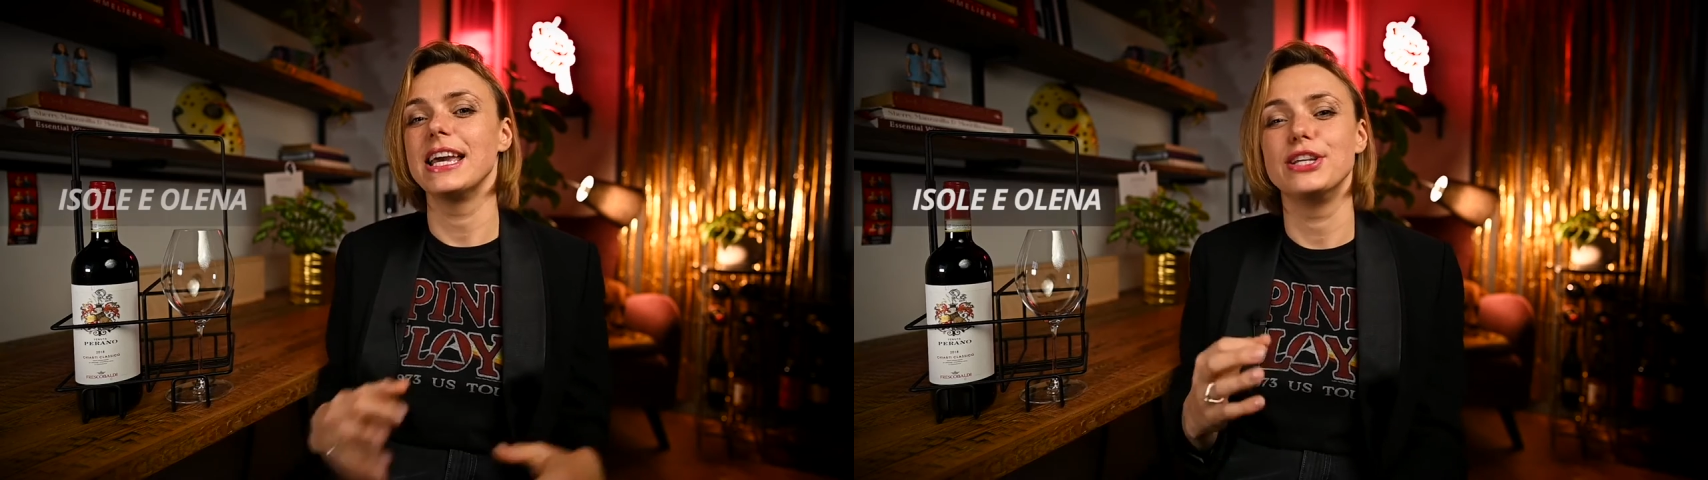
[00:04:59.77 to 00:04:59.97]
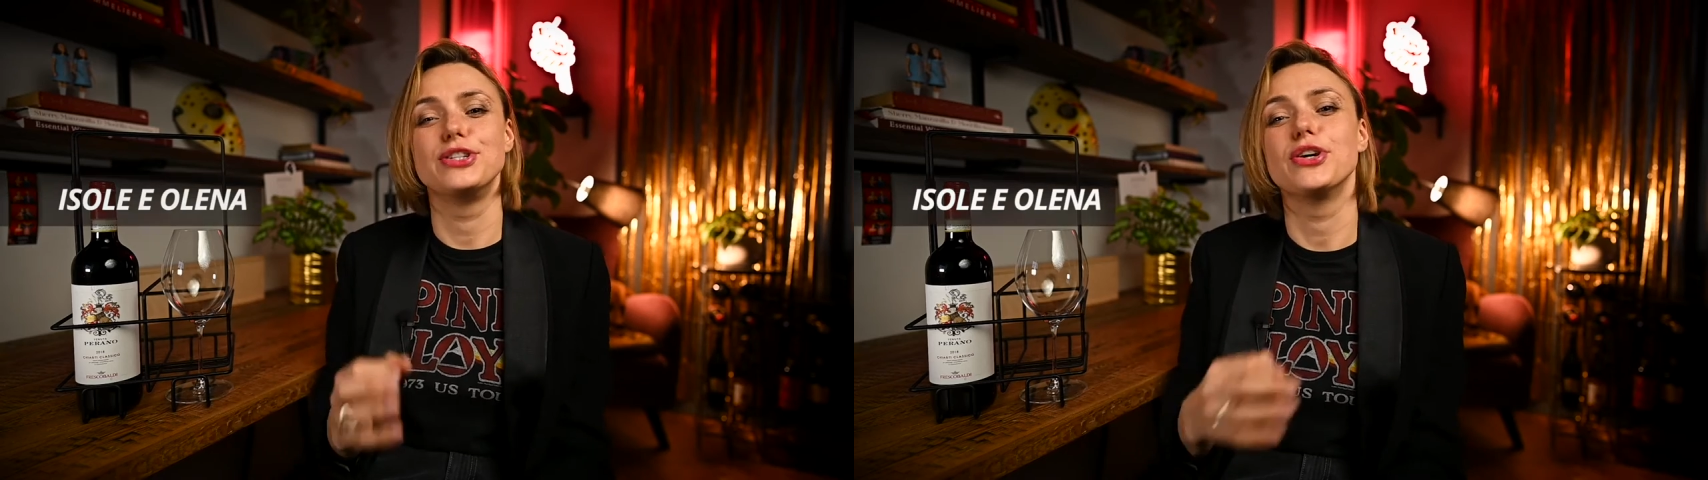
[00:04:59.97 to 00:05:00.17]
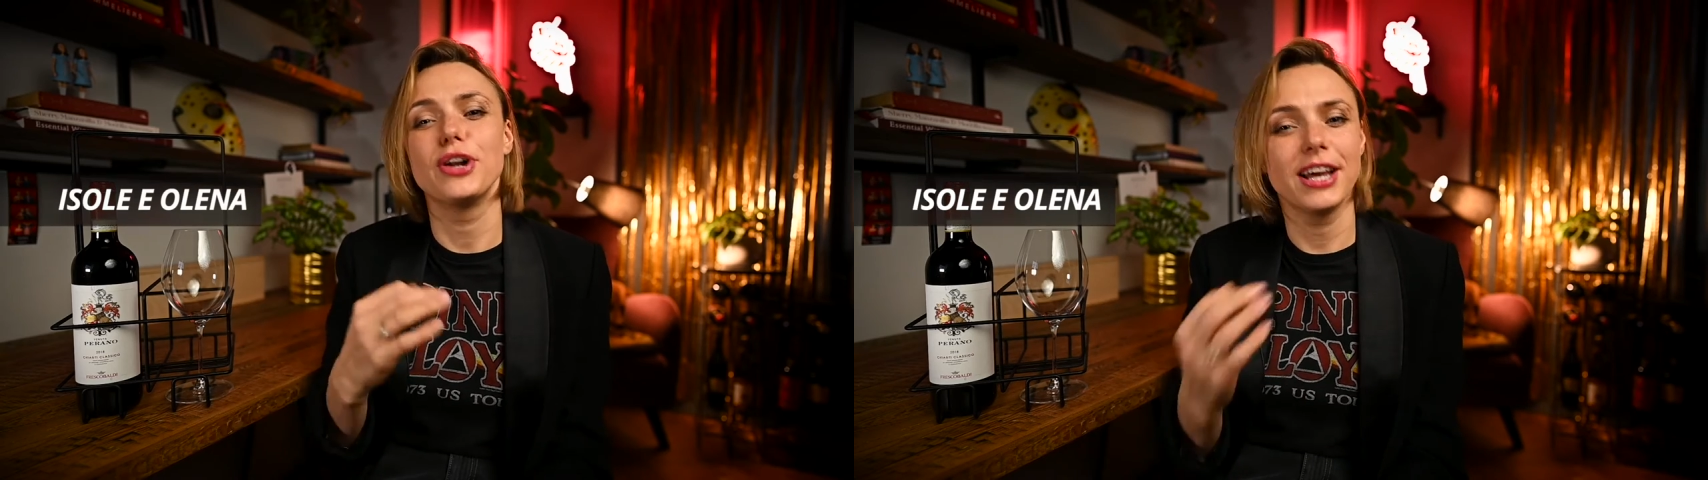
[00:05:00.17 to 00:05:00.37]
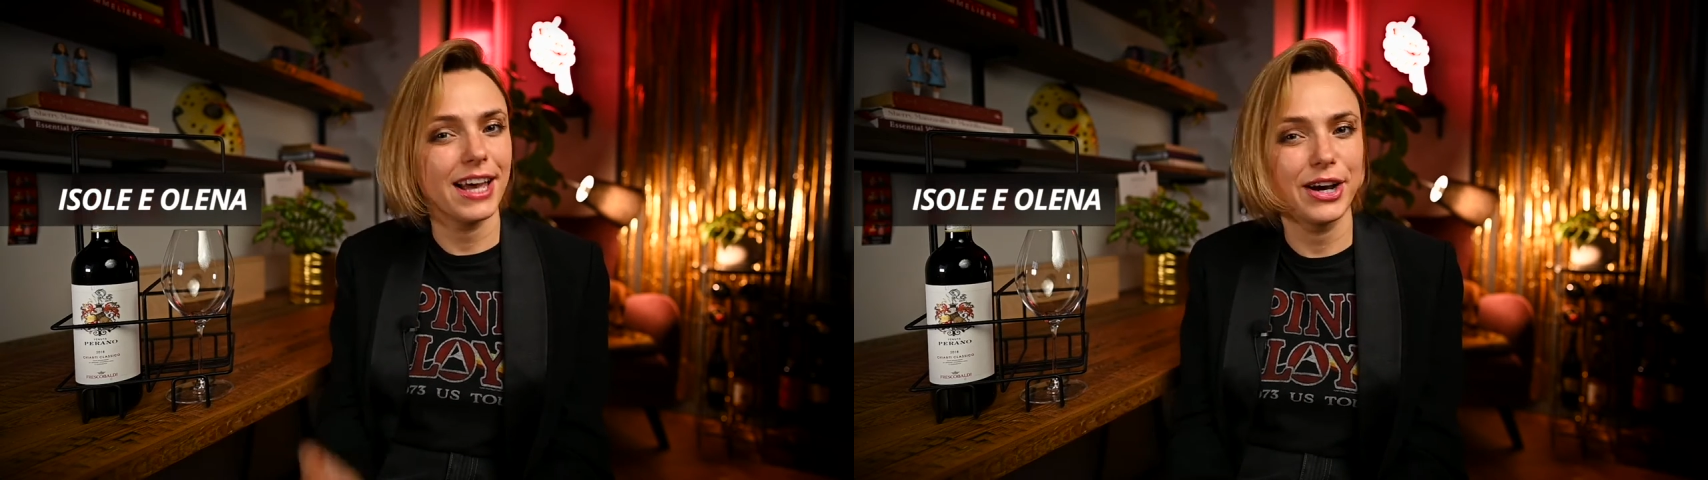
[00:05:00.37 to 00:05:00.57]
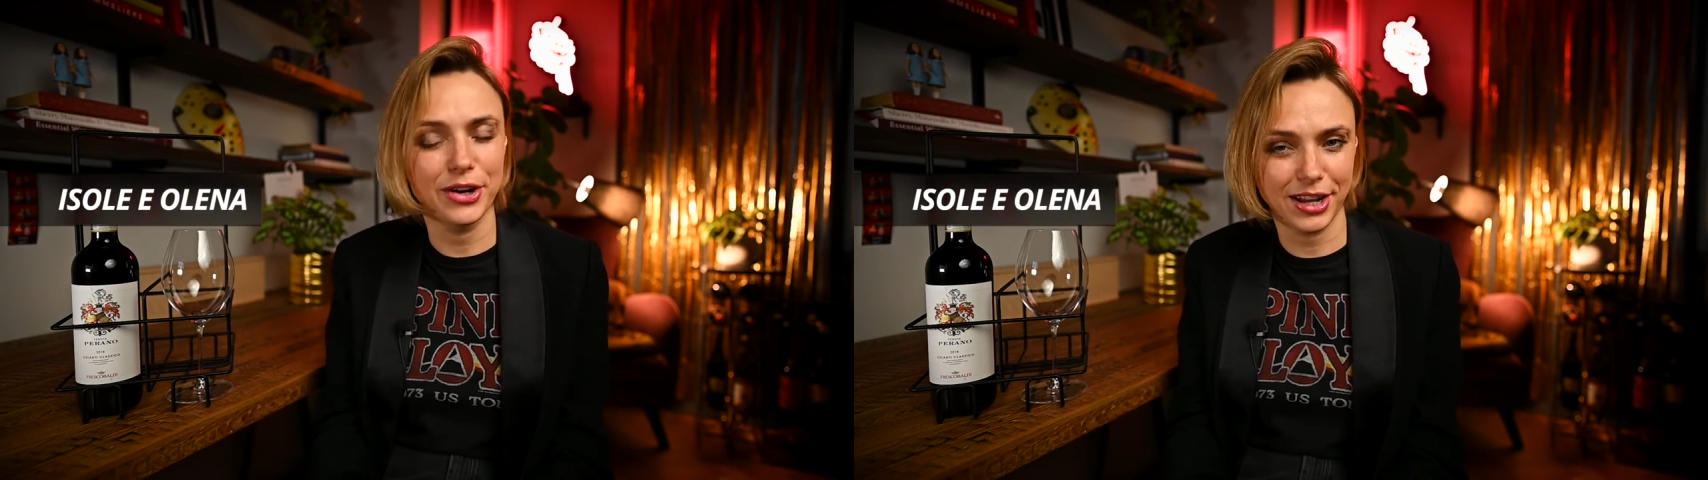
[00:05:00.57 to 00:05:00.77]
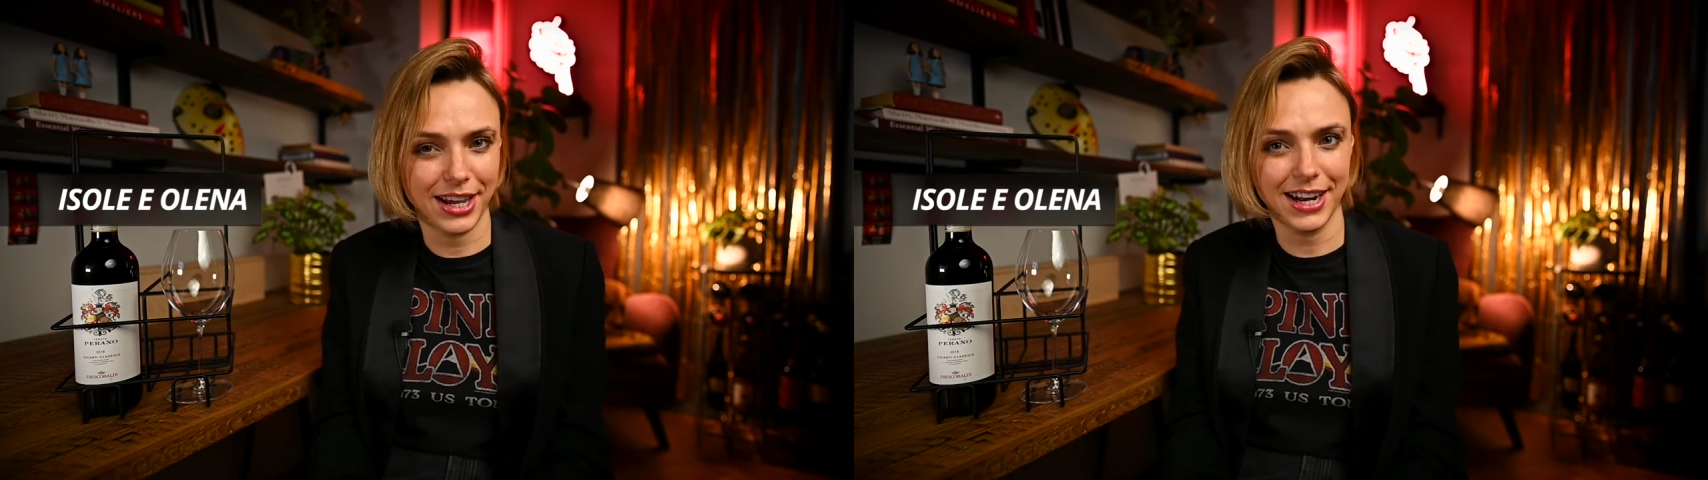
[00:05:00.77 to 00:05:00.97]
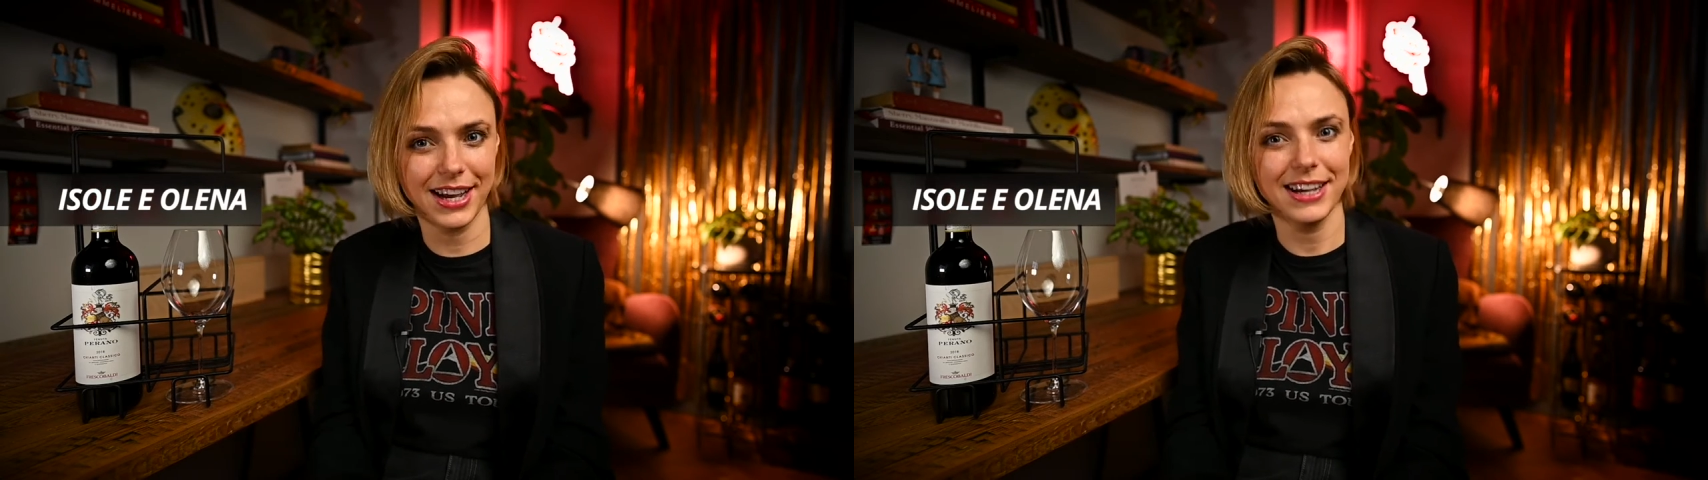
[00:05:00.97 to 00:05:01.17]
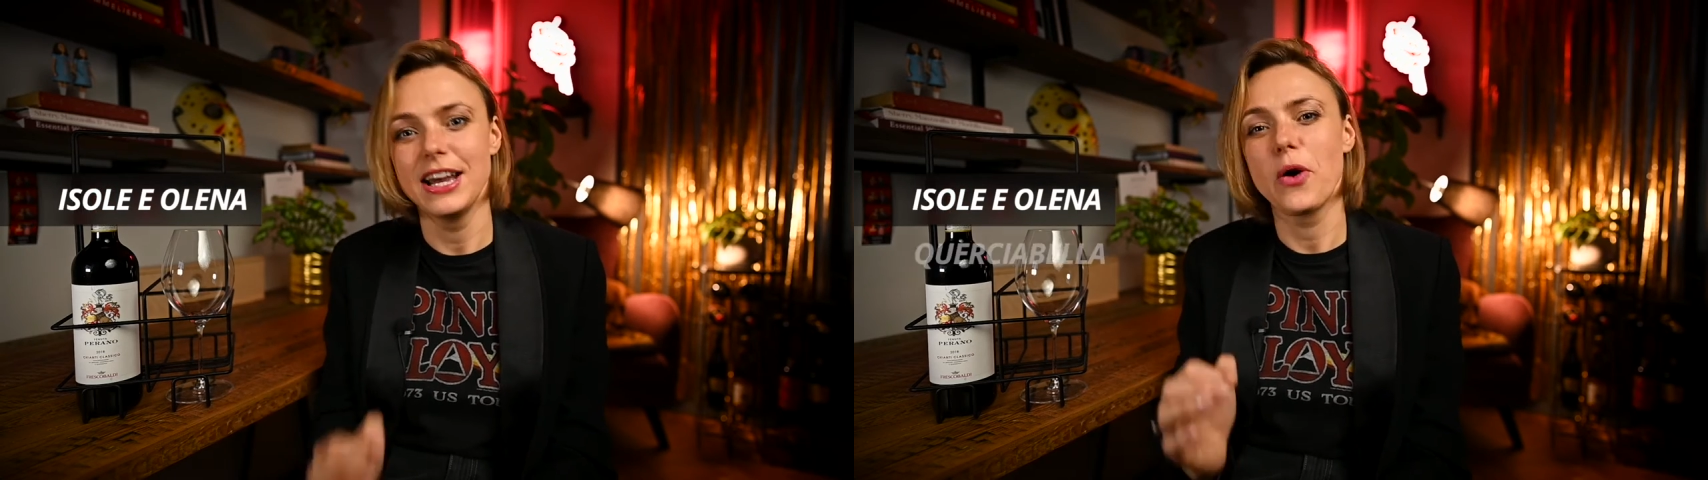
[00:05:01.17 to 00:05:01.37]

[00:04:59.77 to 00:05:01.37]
Isole Eolena,